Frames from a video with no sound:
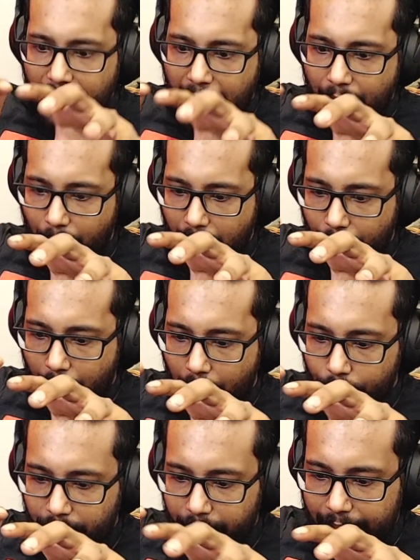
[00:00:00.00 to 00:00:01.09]
how, how,
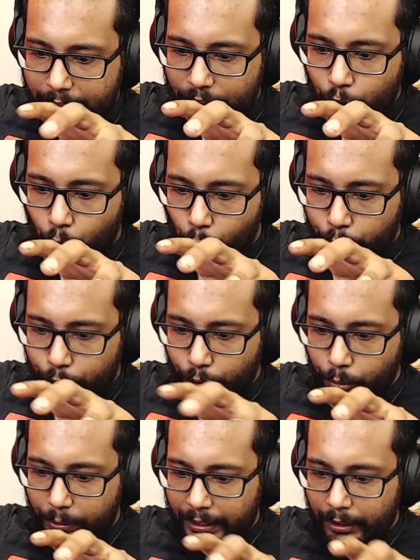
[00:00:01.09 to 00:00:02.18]
how did that
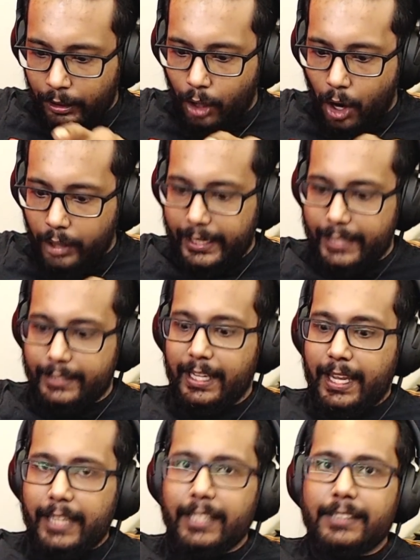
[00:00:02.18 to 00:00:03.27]
torso elongate
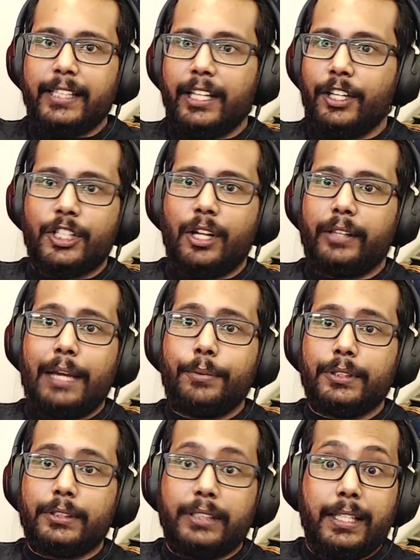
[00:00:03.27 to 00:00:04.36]
in a single shot that
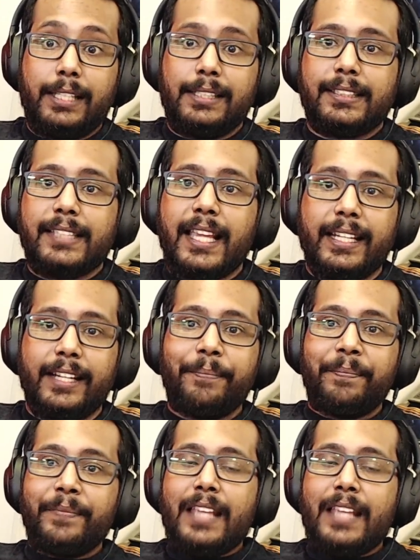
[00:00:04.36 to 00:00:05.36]
was insane